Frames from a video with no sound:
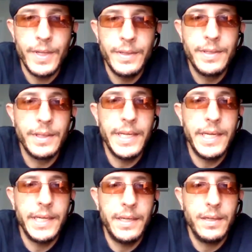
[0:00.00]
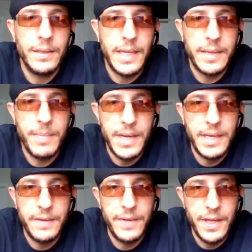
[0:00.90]
deleted, like
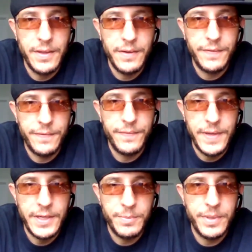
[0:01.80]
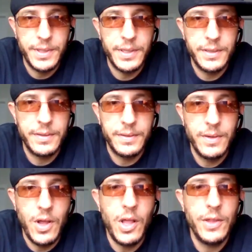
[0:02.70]
many of the other Facebook.
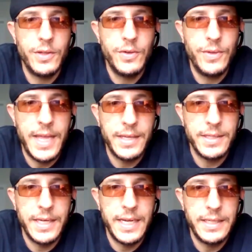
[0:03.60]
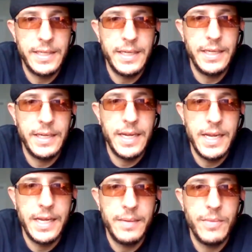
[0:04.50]
All the 2019
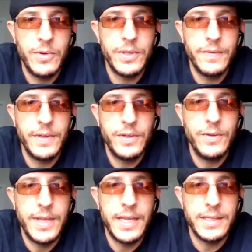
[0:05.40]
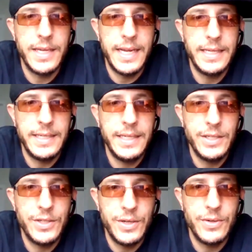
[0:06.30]
and most of the
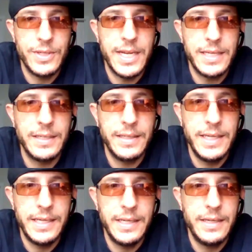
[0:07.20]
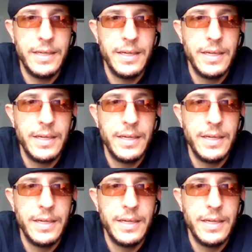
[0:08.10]
2018 shows got deleted